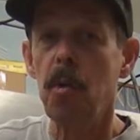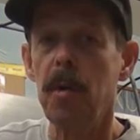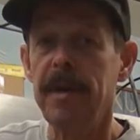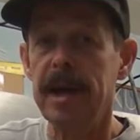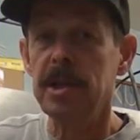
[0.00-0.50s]

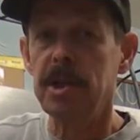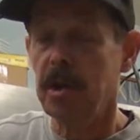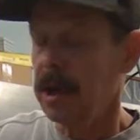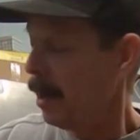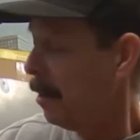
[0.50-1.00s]

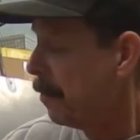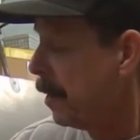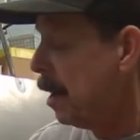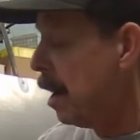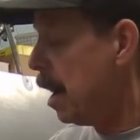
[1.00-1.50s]
eventually,
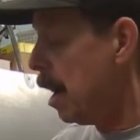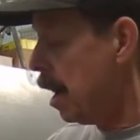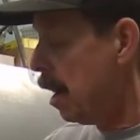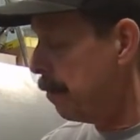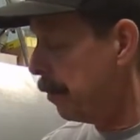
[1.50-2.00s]

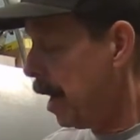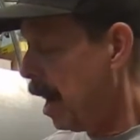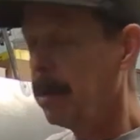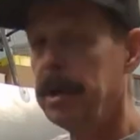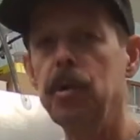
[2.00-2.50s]

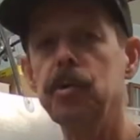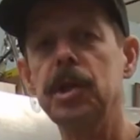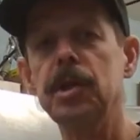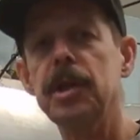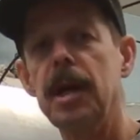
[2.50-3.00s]
I'll be
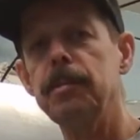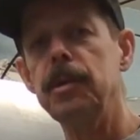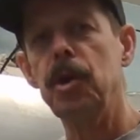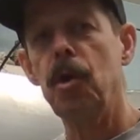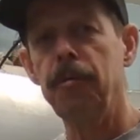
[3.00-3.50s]
using some,
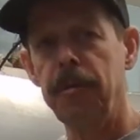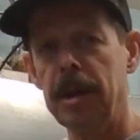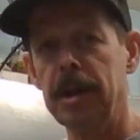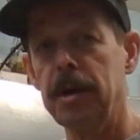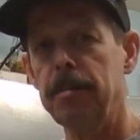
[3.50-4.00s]

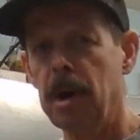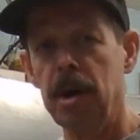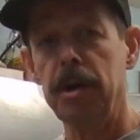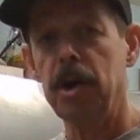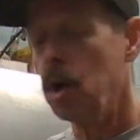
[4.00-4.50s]
filler
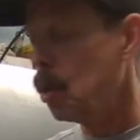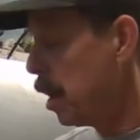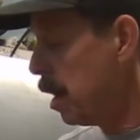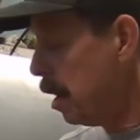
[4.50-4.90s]
Bondo